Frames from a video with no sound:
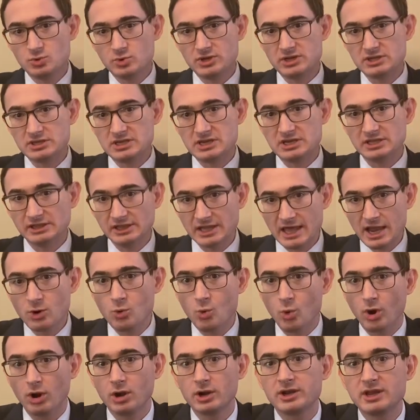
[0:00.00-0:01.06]
the
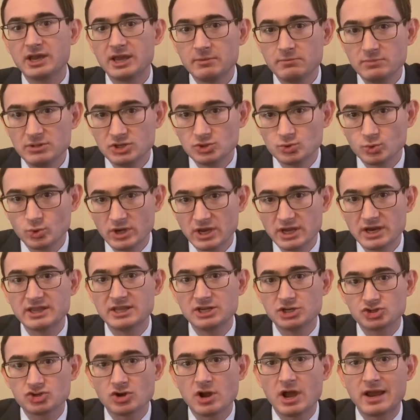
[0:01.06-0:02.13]
legwork in between, and then
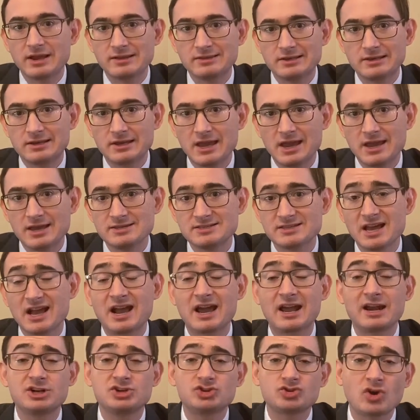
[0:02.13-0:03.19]
trying the case. I
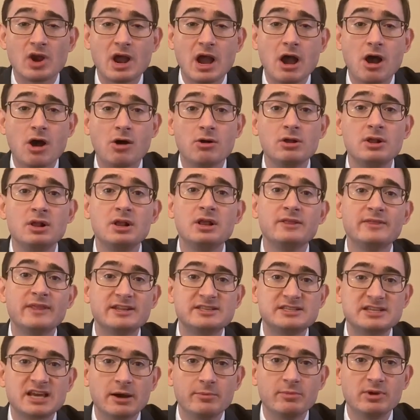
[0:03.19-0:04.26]
got a trial
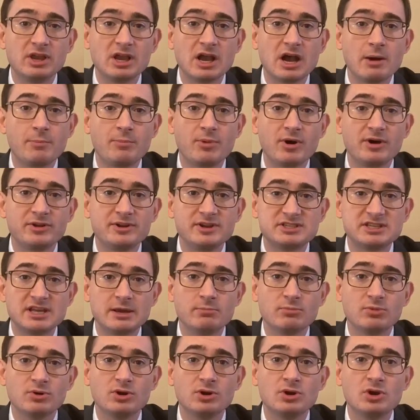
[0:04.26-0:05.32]
that's coming up on
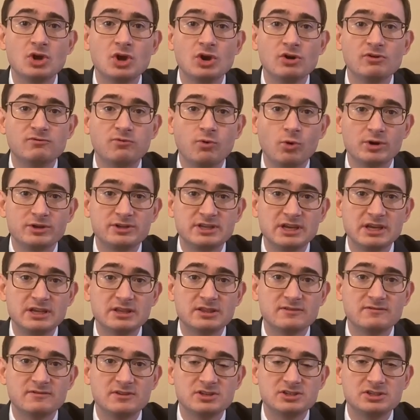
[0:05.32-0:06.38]
December 14th
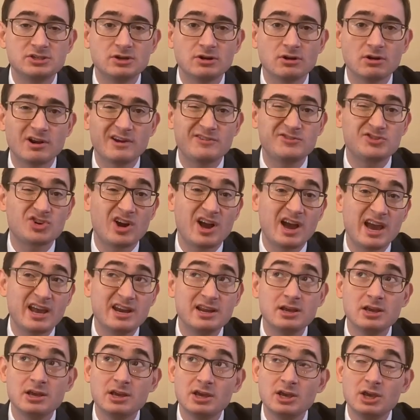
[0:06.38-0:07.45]
of this year. I've tried
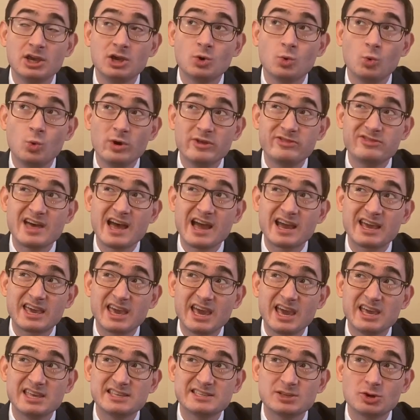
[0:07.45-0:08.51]
with that
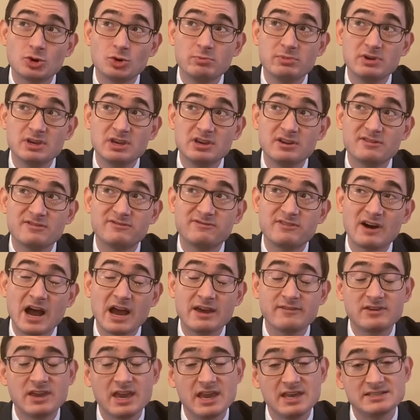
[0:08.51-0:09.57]
case, it'll be 5
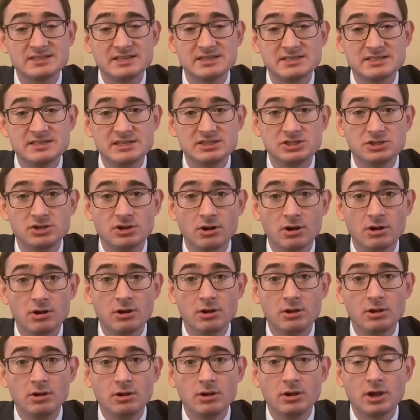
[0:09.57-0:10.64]
cases this year.
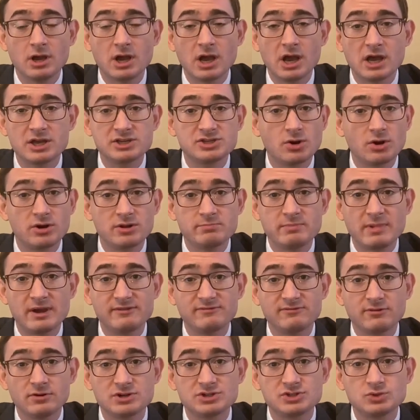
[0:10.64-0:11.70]
I started my
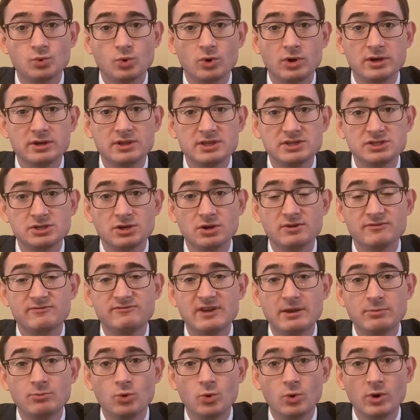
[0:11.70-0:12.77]
first one this year in
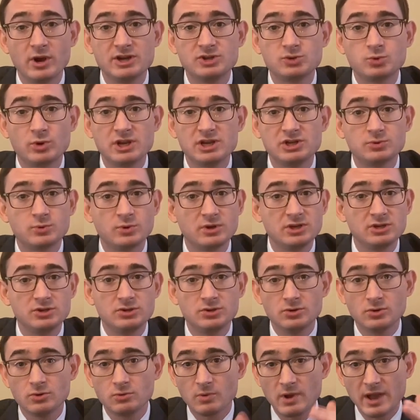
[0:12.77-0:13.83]
February
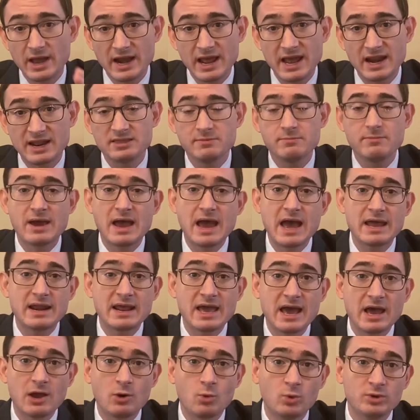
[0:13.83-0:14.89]
2022, right out of the bat,
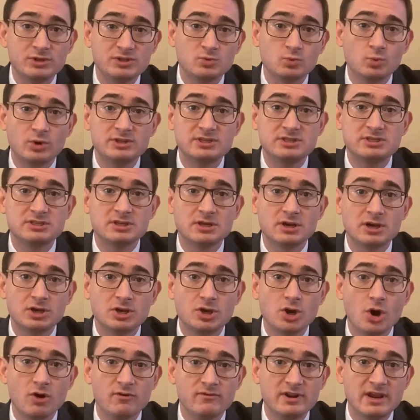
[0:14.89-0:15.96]
once
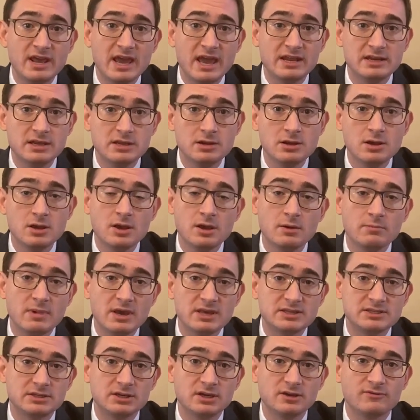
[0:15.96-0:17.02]
COVID ended,
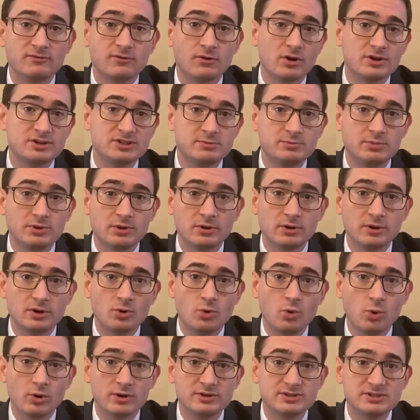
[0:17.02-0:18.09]
basically for our superior
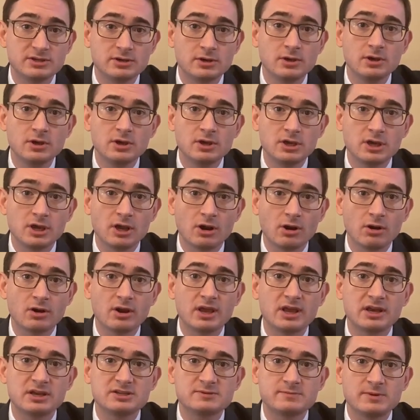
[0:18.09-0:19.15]
courts here,
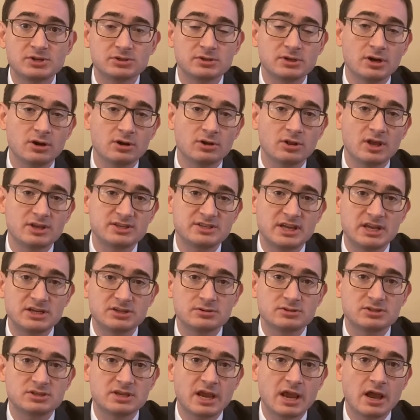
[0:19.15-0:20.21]
and especially here in Los
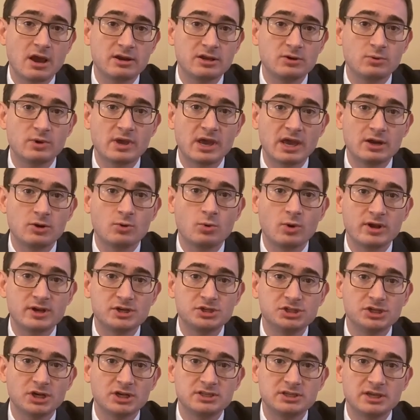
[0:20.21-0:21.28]
Angeles County, we had quite a
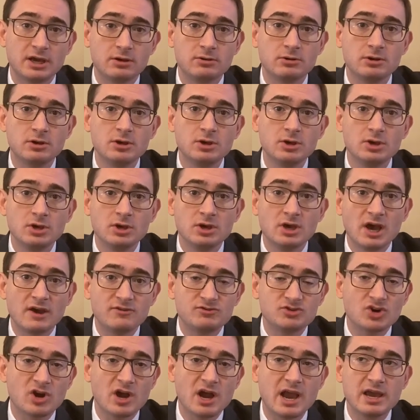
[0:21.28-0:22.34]
shutdown. I've
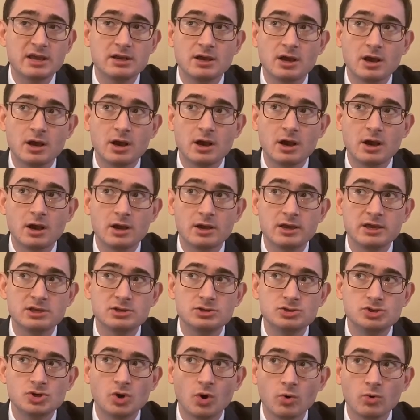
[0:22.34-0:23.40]
tried,
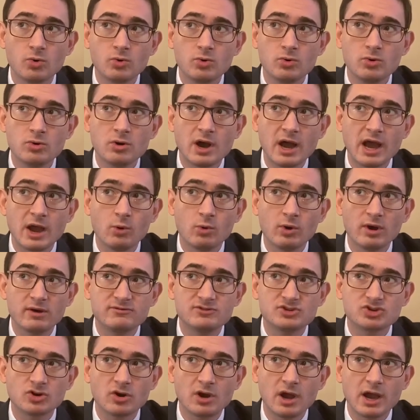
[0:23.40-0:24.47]
in total, I will have
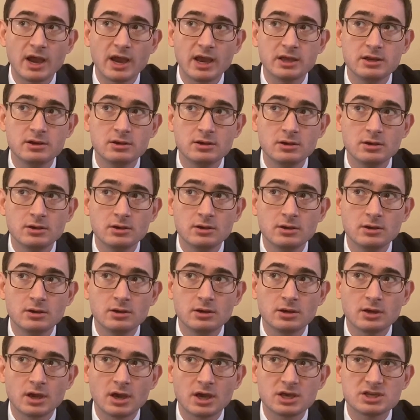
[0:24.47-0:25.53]
tried
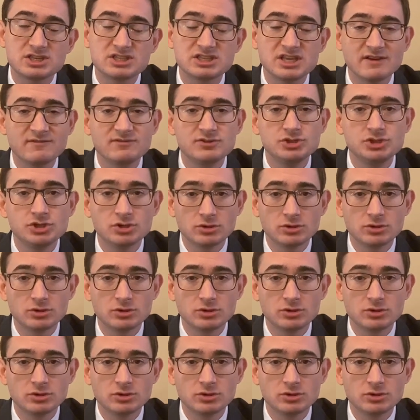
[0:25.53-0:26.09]
7